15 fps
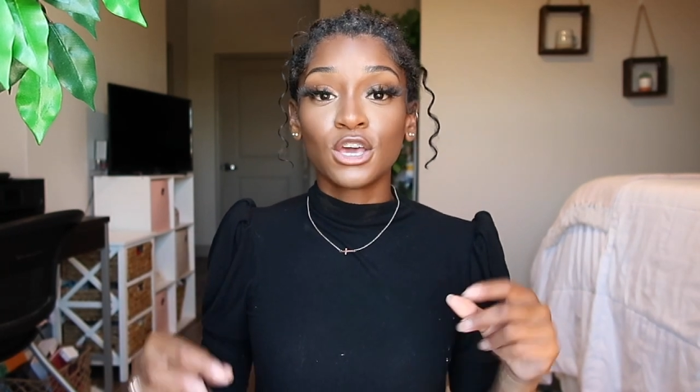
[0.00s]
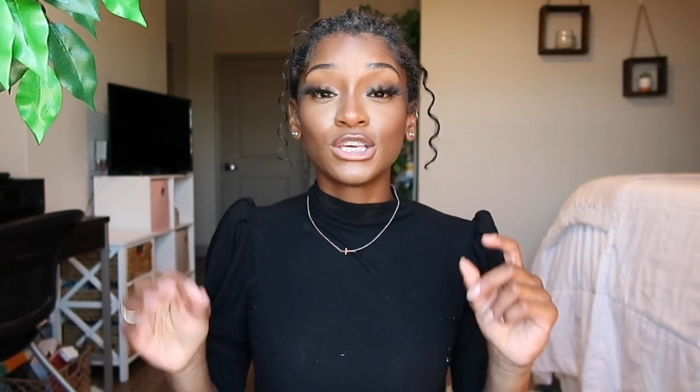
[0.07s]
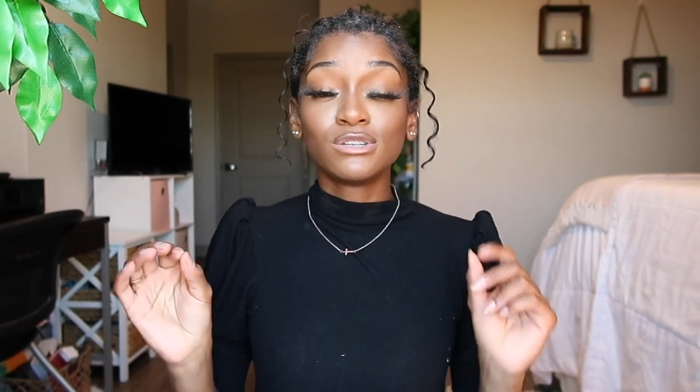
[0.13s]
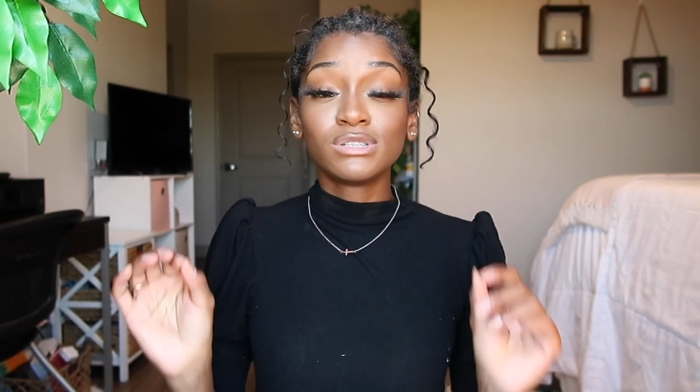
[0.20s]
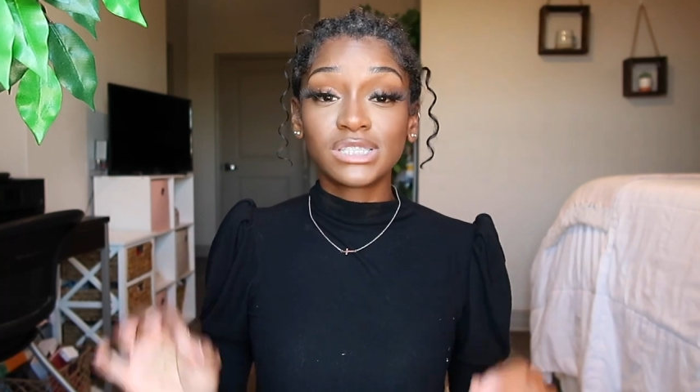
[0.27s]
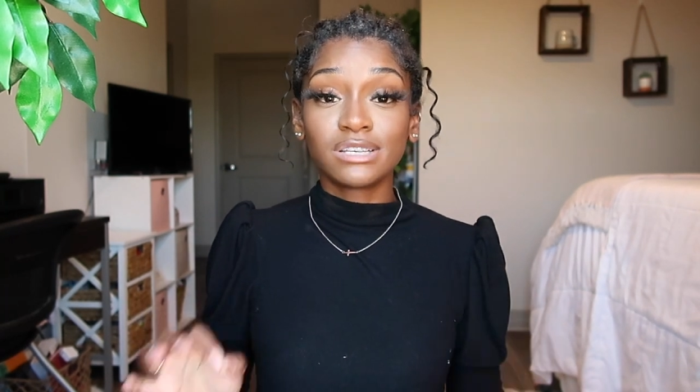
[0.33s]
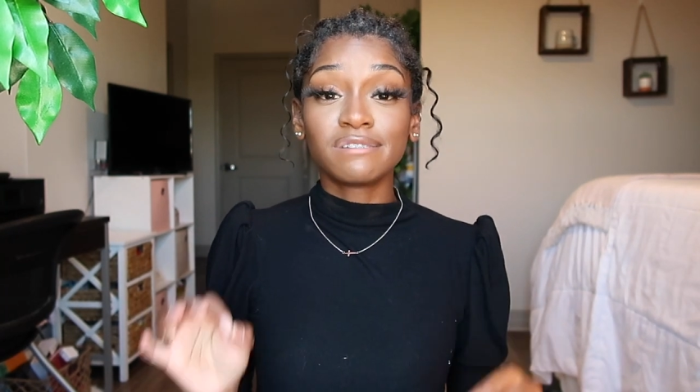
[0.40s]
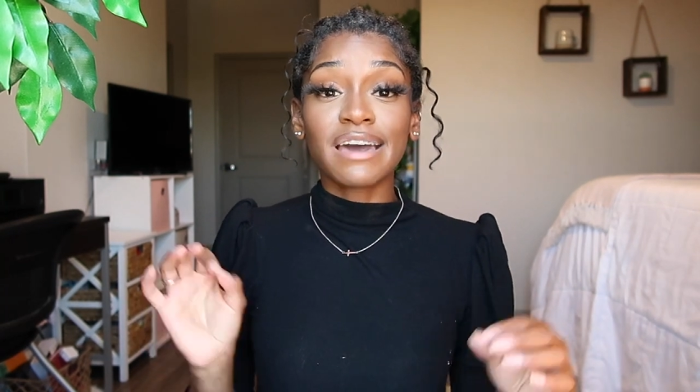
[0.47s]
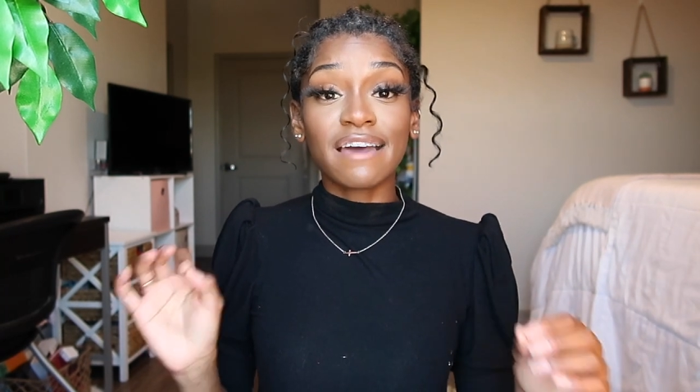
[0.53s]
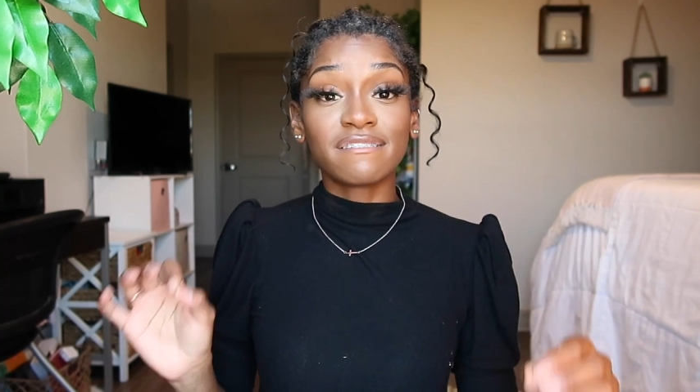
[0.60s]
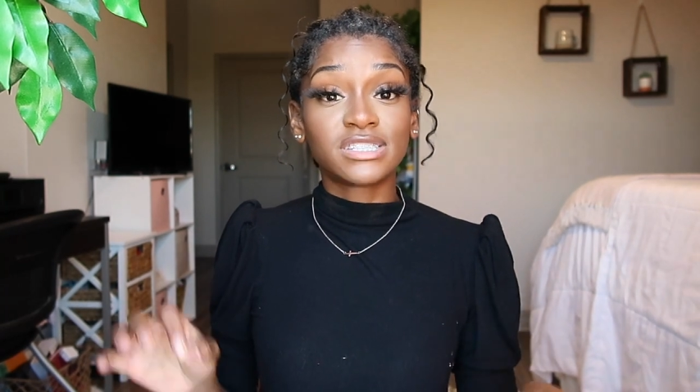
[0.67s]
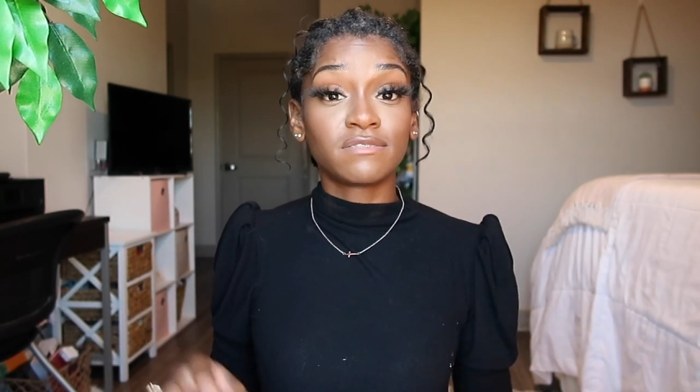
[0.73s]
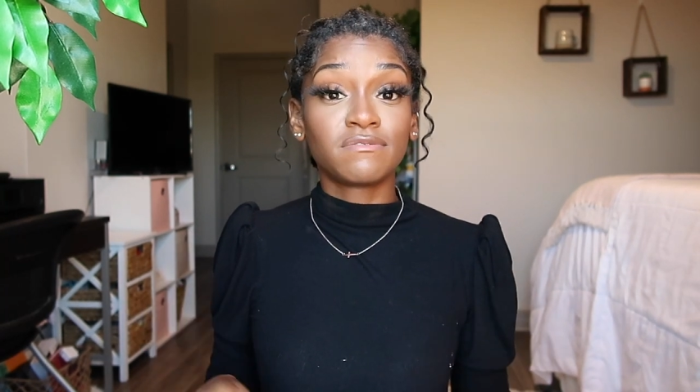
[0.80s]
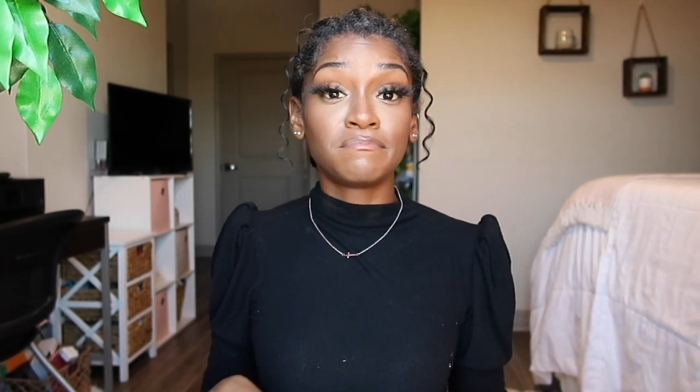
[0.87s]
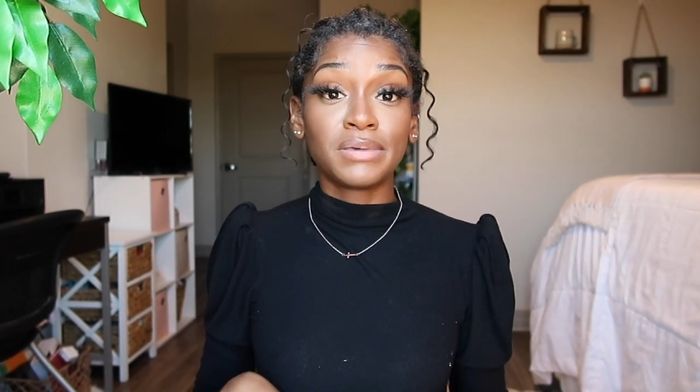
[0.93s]
You still
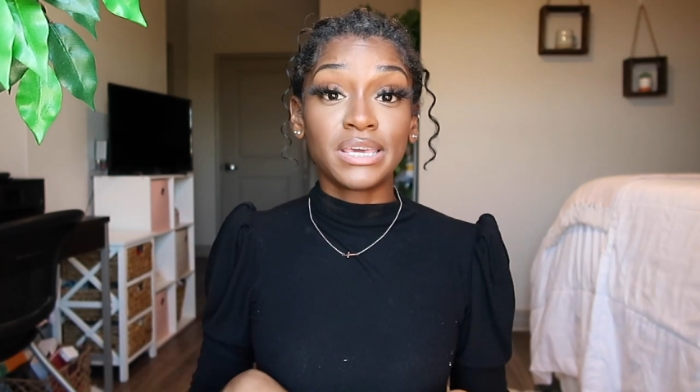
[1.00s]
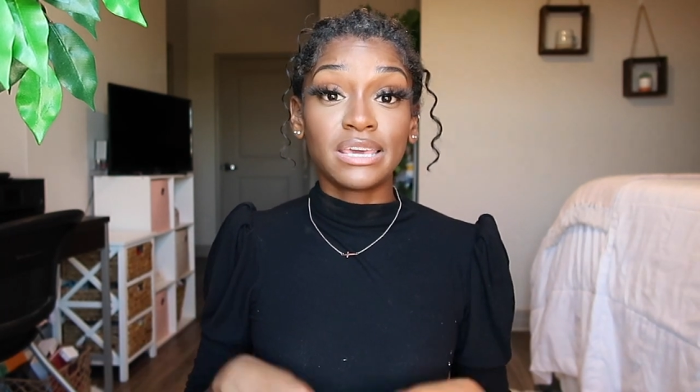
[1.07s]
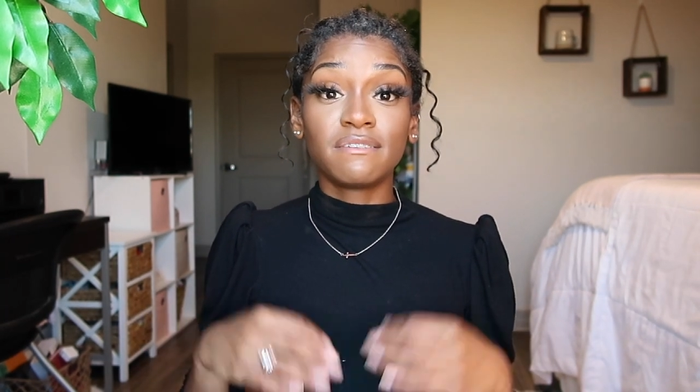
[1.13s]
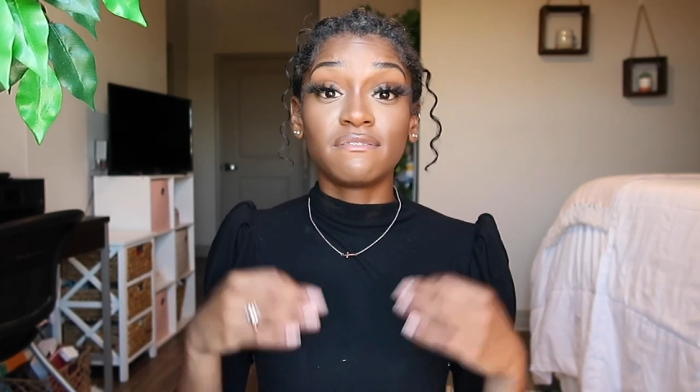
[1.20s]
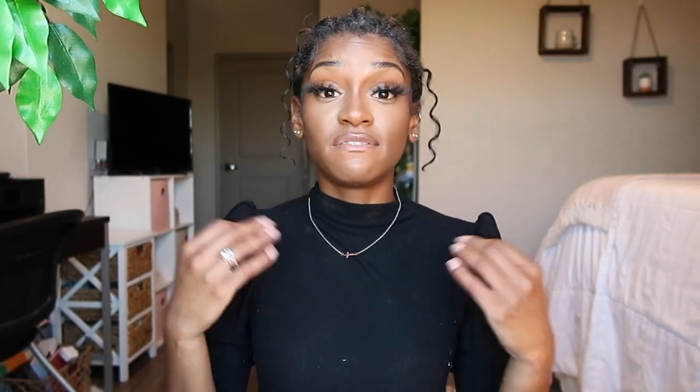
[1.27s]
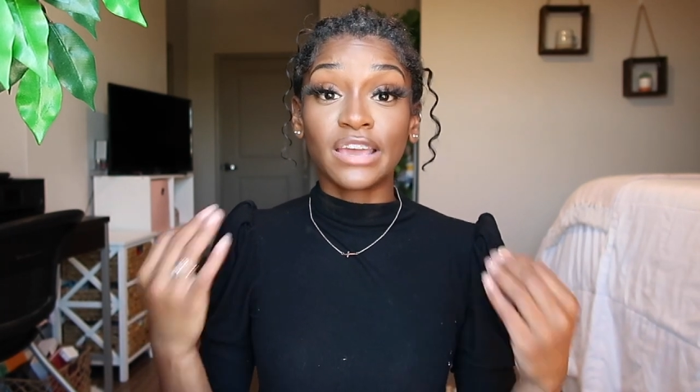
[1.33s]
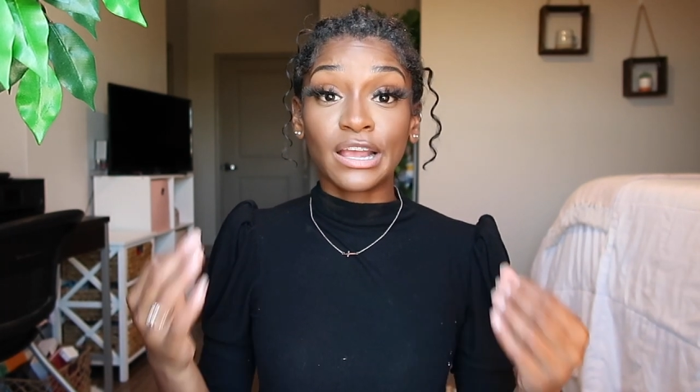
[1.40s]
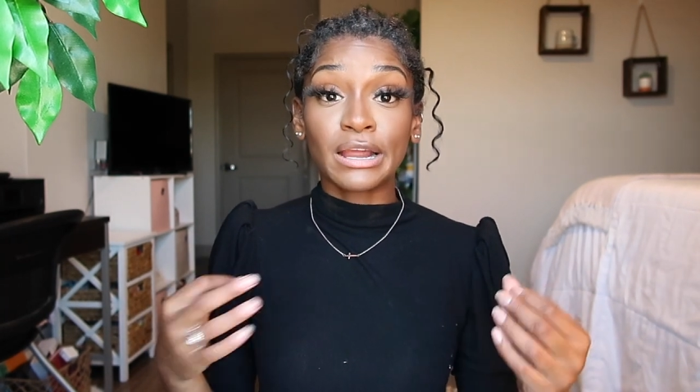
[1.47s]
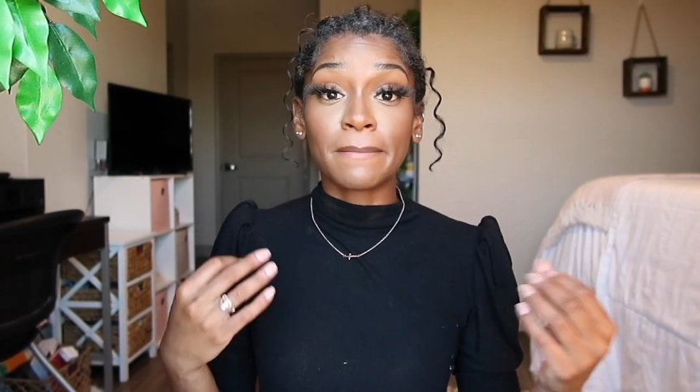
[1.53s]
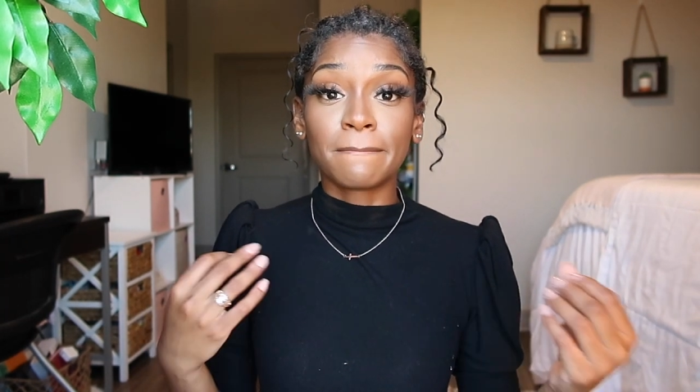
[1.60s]
have to be very